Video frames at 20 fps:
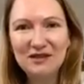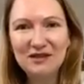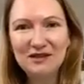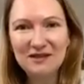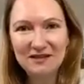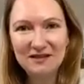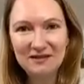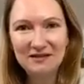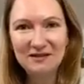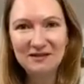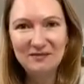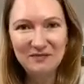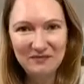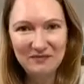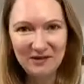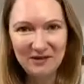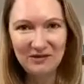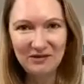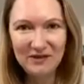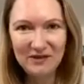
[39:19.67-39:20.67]

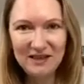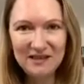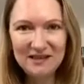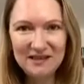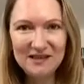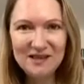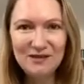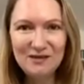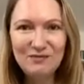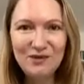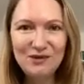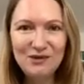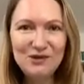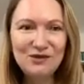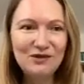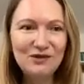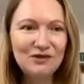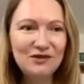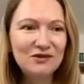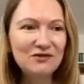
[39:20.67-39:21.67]
already did some
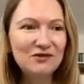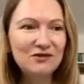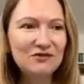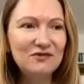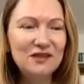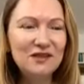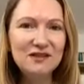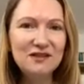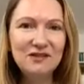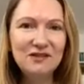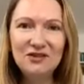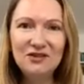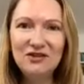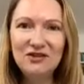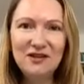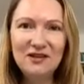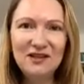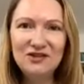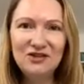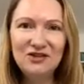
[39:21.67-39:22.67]
postdoctoral research. And
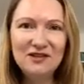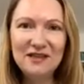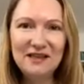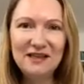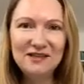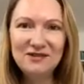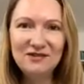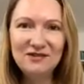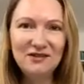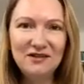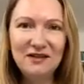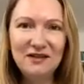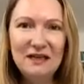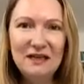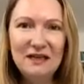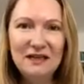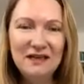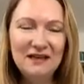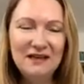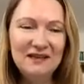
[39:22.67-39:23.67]
I just asked her
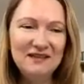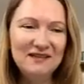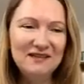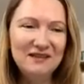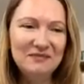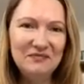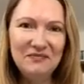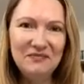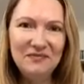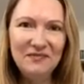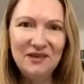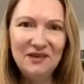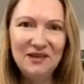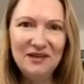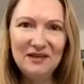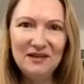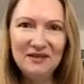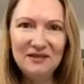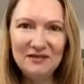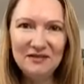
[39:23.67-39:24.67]

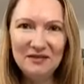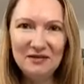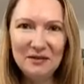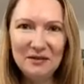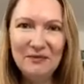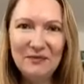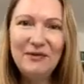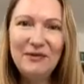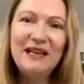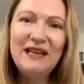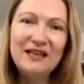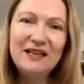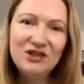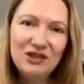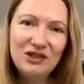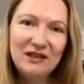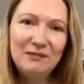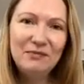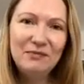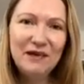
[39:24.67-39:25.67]
whether, by
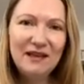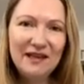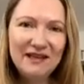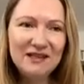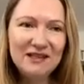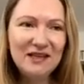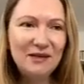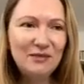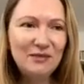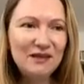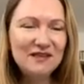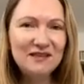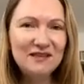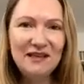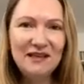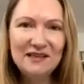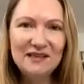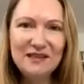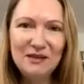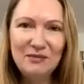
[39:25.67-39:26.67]
that time I still
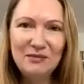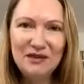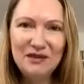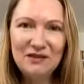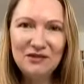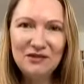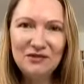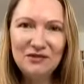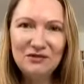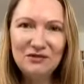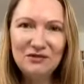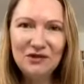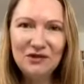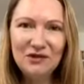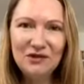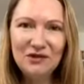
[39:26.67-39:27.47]
had some money to do a